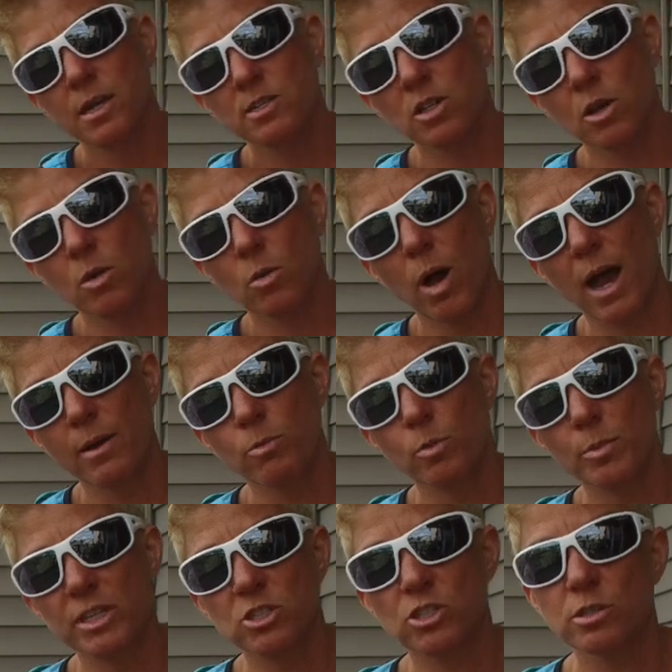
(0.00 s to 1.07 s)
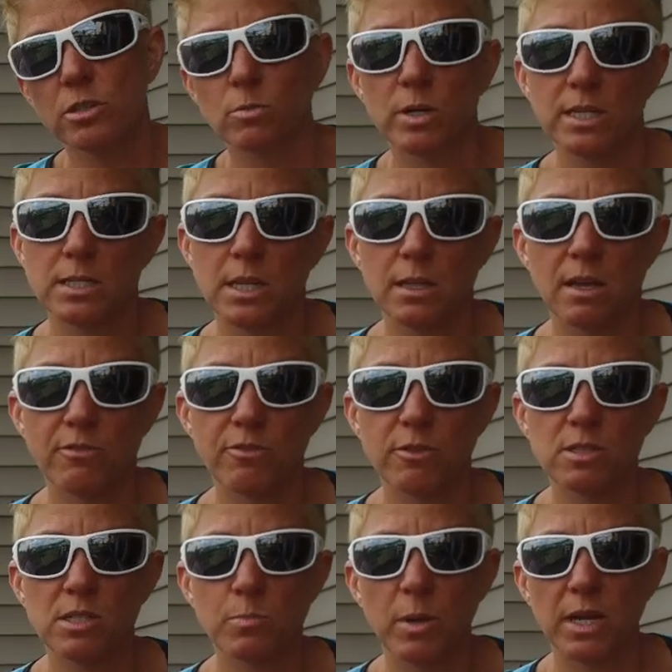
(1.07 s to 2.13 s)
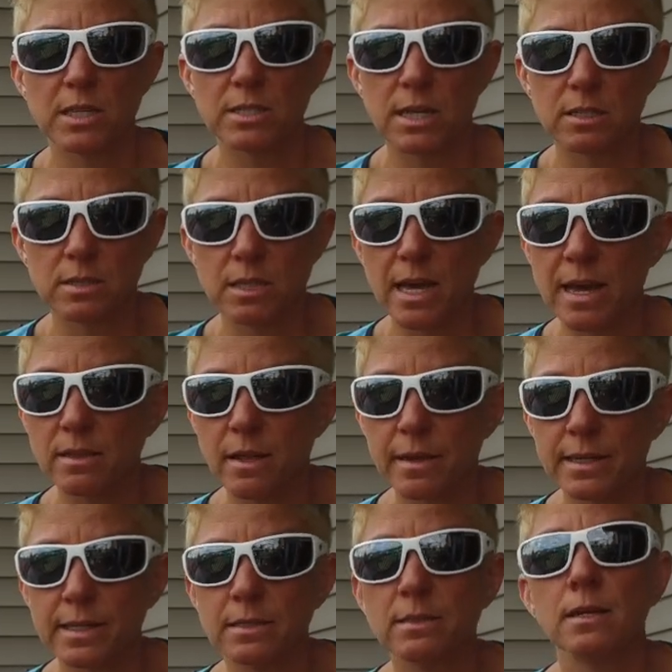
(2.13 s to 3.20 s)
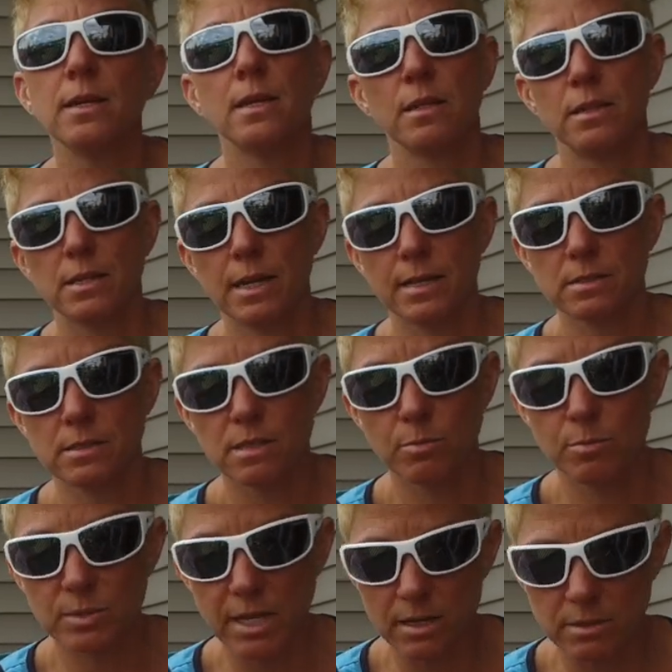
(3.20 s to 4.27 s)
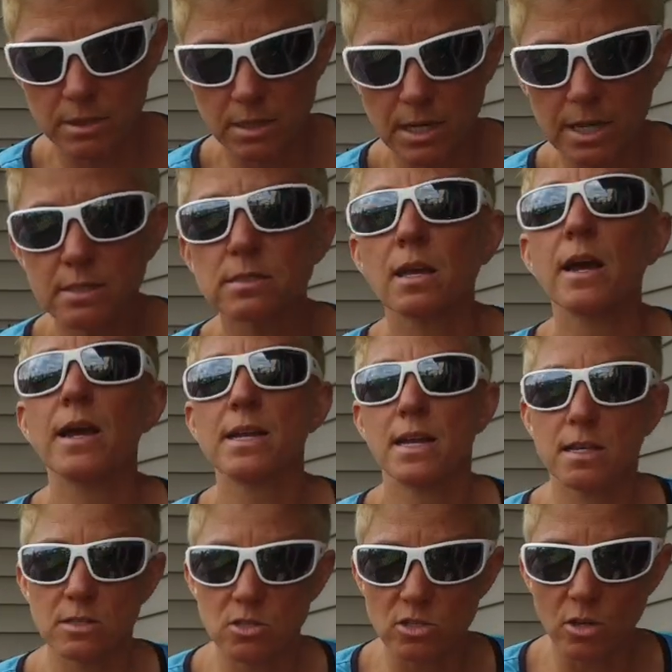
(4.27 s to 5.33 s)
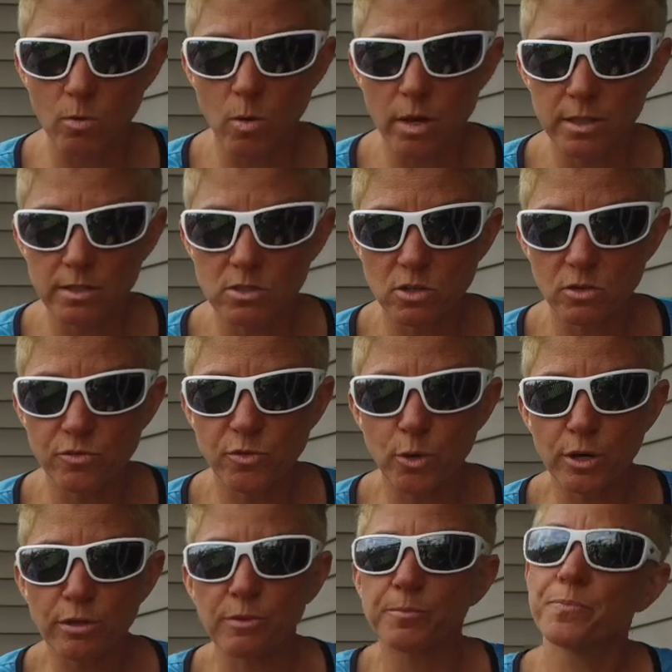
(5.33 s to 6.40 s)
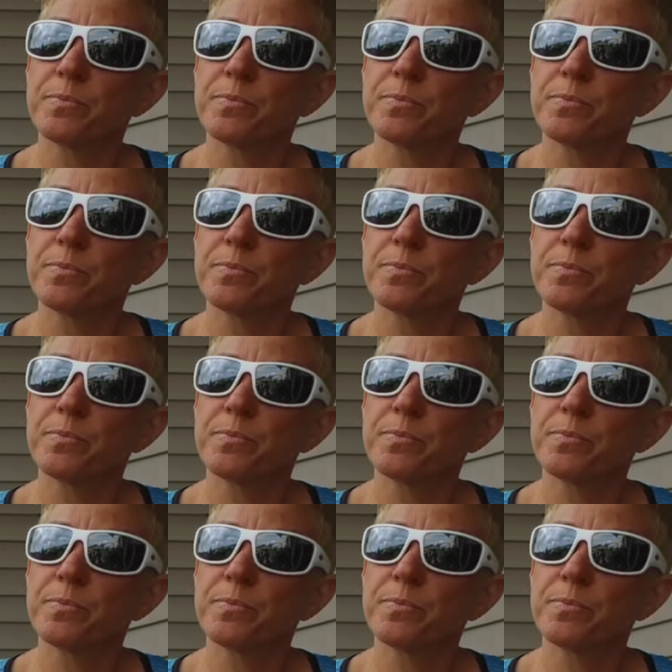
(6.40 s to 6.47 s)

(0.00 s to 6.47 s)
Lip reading: So I will make sure that when I take that first sip, I get down to that line, the next sip down to the next line, and so on and so forth.